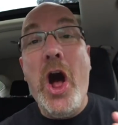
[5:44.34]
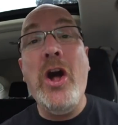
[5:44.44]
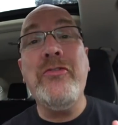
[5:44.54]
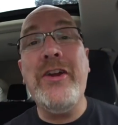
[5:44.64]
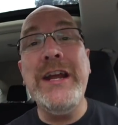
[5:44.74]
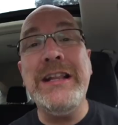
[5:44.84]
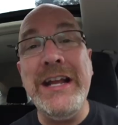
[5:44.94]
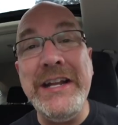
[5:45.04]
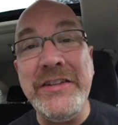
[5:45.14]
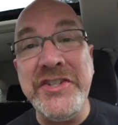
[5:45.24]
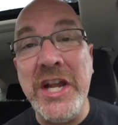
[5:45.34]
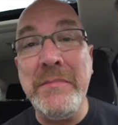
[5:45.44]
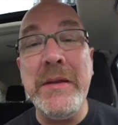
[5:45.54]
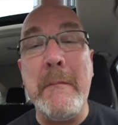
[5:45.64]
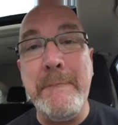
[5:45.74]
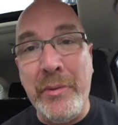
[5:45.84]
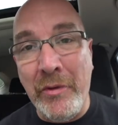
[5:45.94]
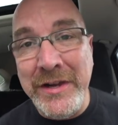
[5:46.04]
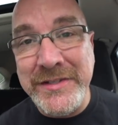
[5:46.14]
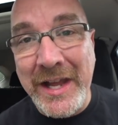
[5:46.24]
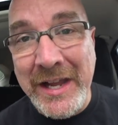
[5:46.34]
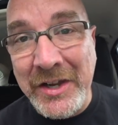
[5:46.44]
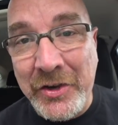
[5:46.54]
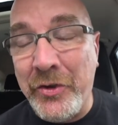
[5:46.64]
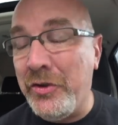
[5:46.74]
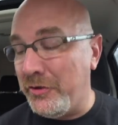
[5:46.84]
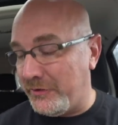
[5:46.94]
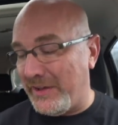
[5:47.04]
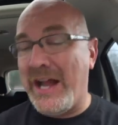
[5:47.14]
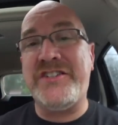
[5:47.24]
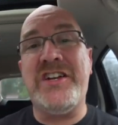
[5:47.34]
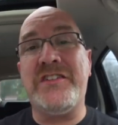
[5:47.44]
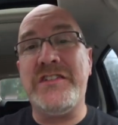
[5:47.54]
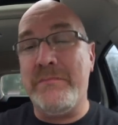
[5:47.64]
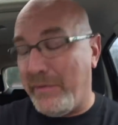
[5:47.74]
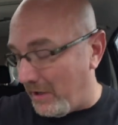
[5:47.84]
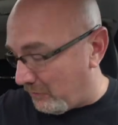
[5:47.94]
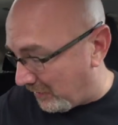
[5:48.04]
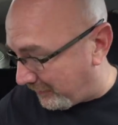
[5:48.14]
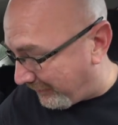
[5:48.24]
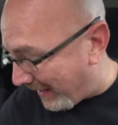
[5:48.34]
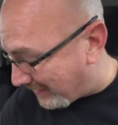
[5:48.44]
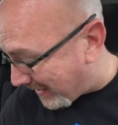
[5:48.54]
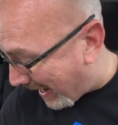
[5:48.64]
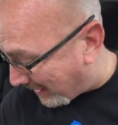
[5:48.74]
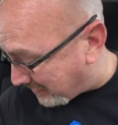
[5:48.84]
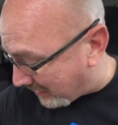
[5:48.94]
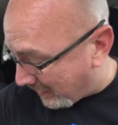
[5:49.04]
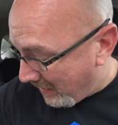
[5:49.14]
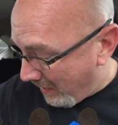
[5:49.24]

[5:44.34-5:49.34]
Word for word: all right, ladies and gentlemen, boys and girls, that Chelsea bun was fantastic.